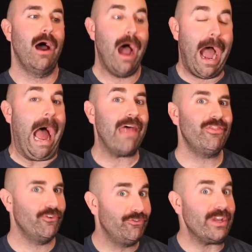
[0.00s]
on
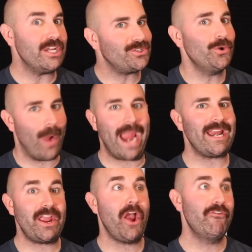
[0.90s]
the
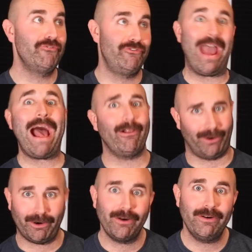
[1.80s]
V280
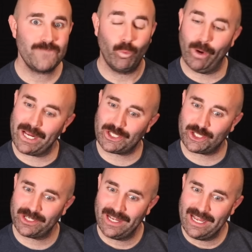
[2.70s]
Valor,
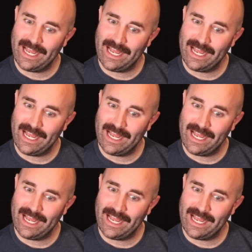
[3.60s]
which,